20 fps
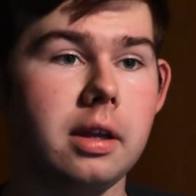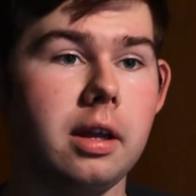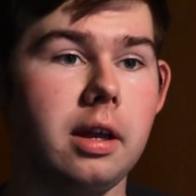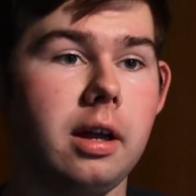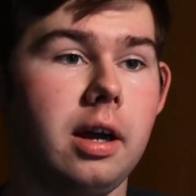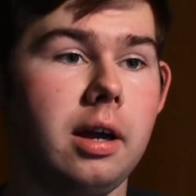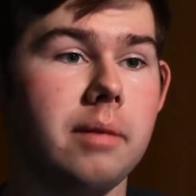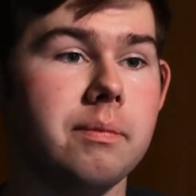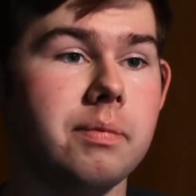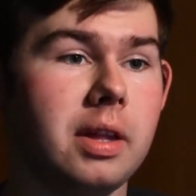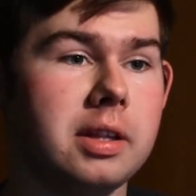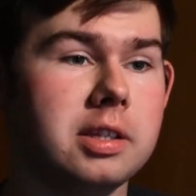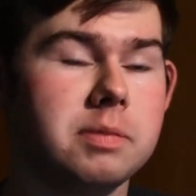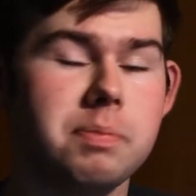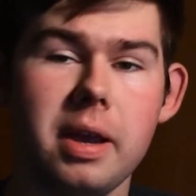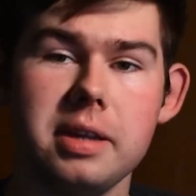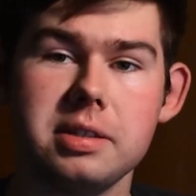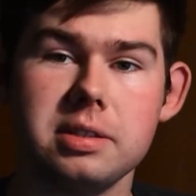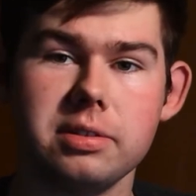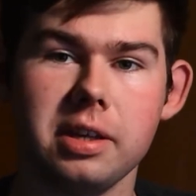it's
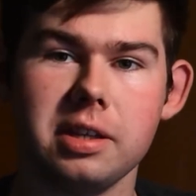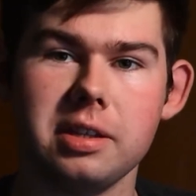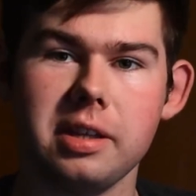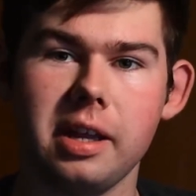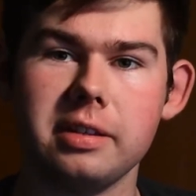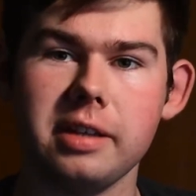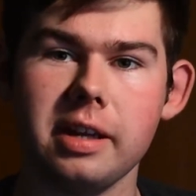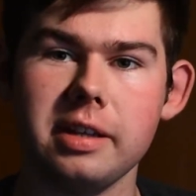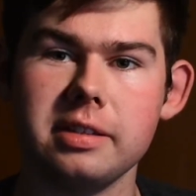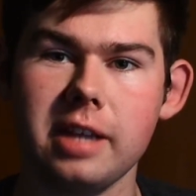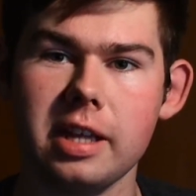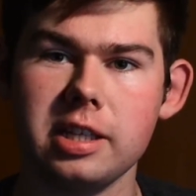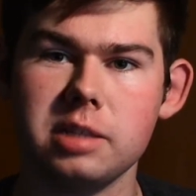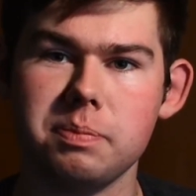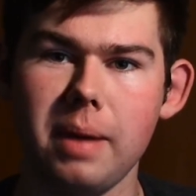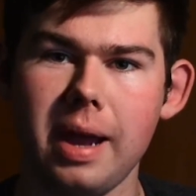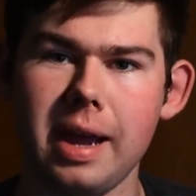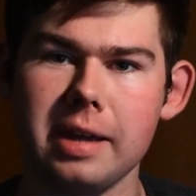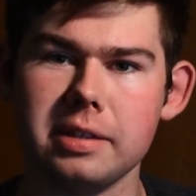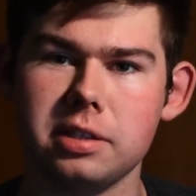basically, it dates
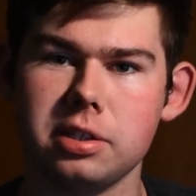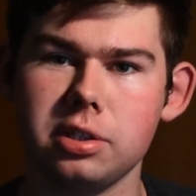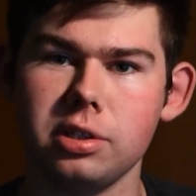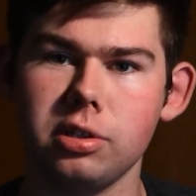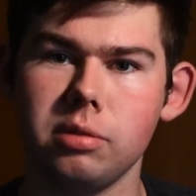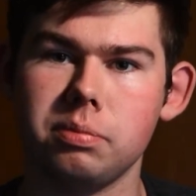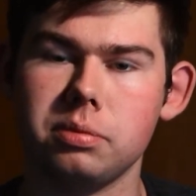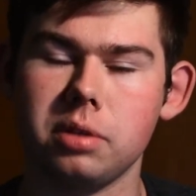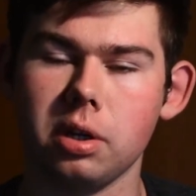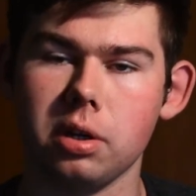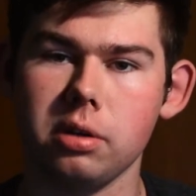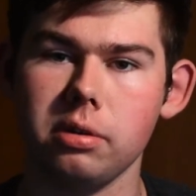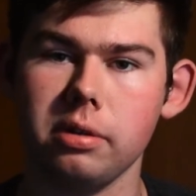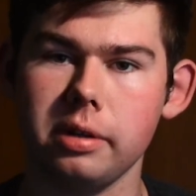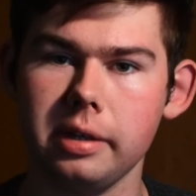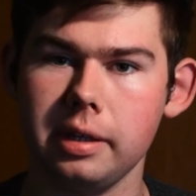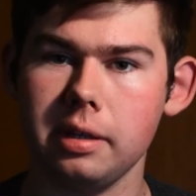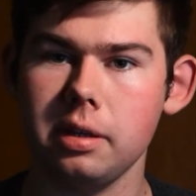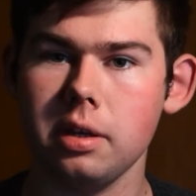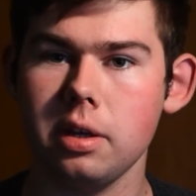back to the
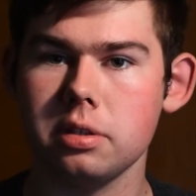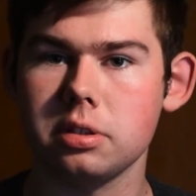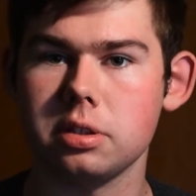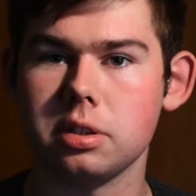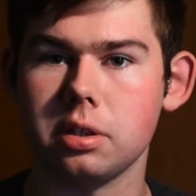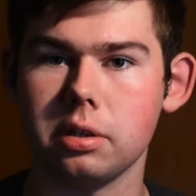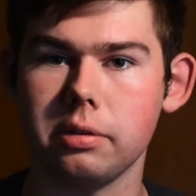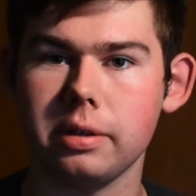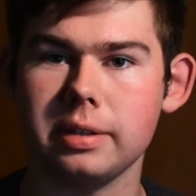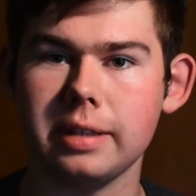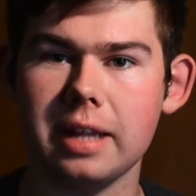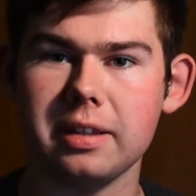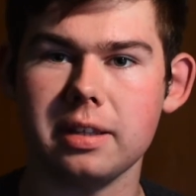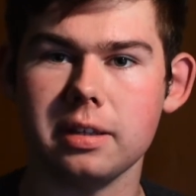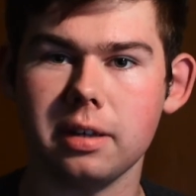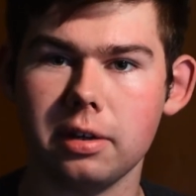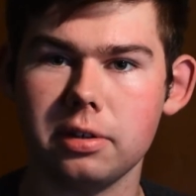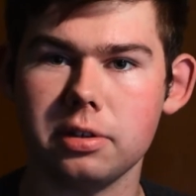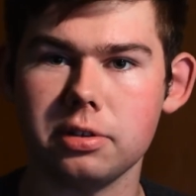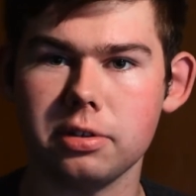early
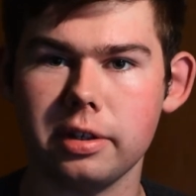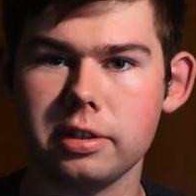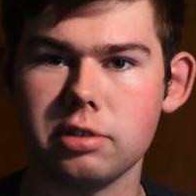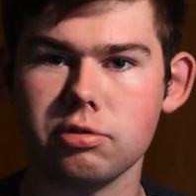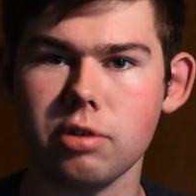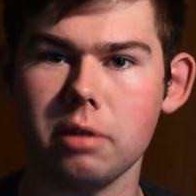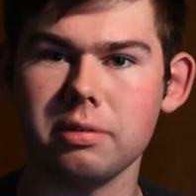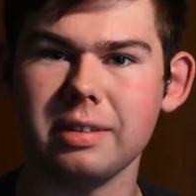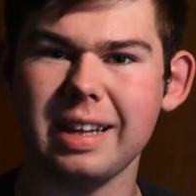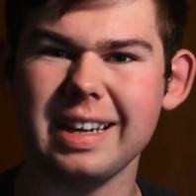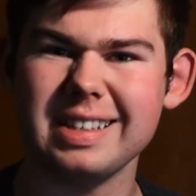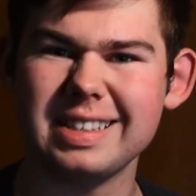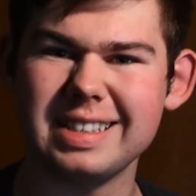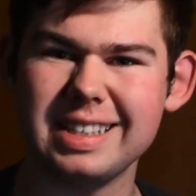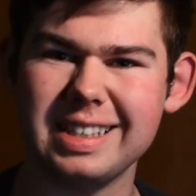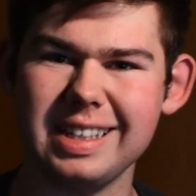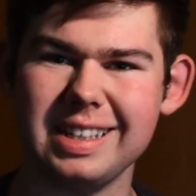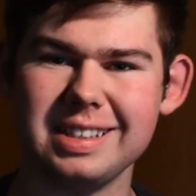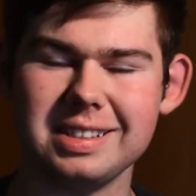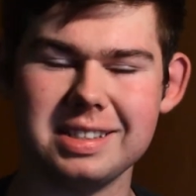1900s, around
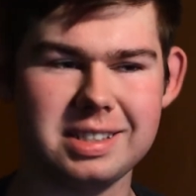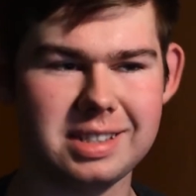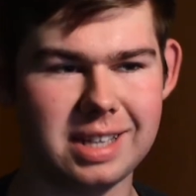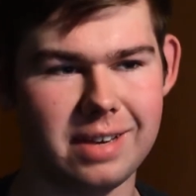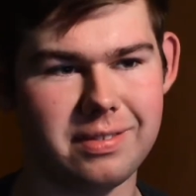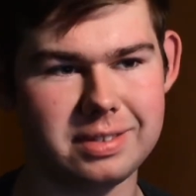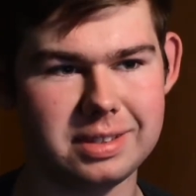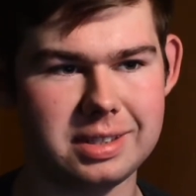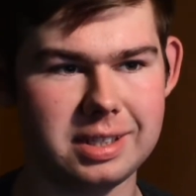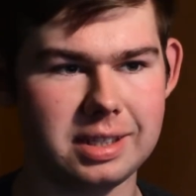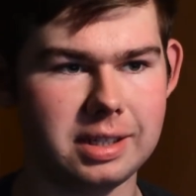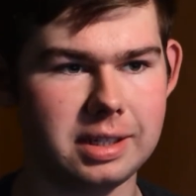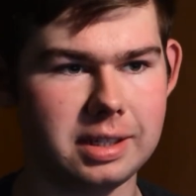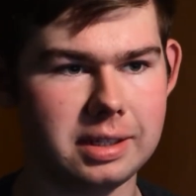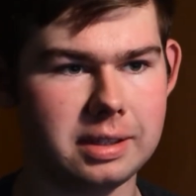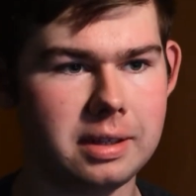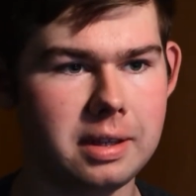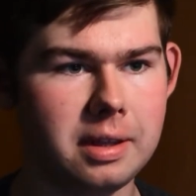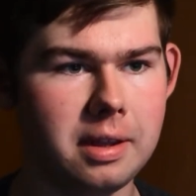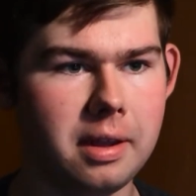
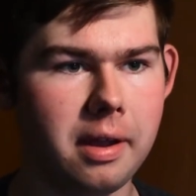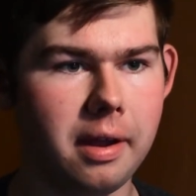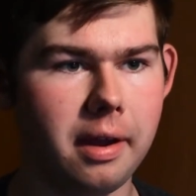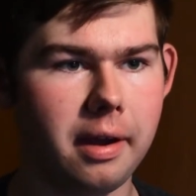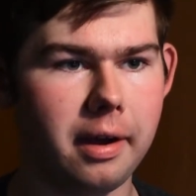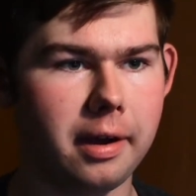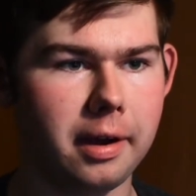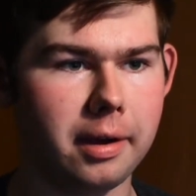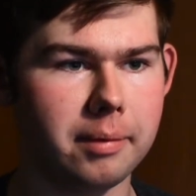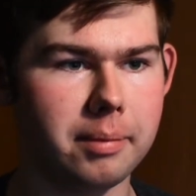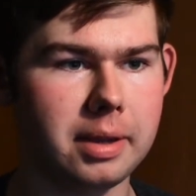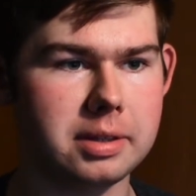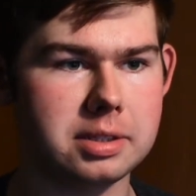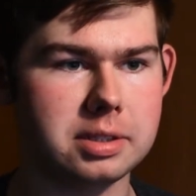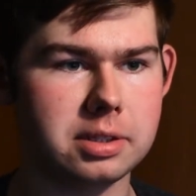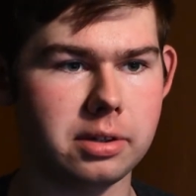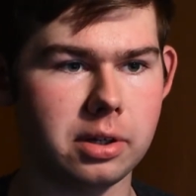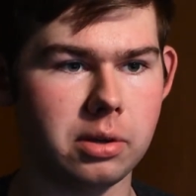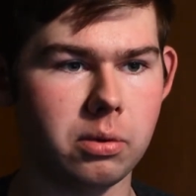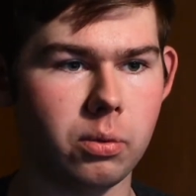1917,
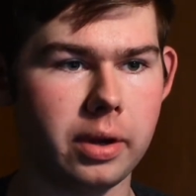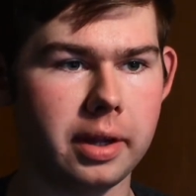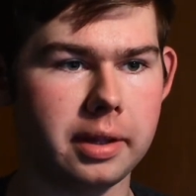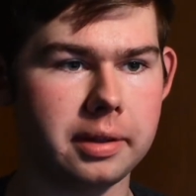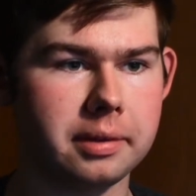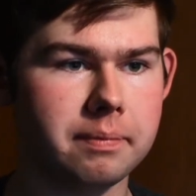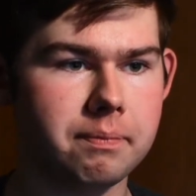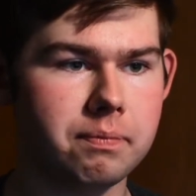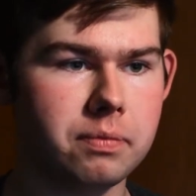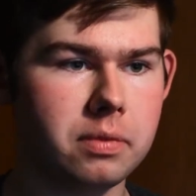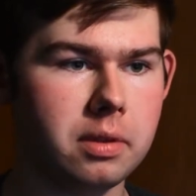basically when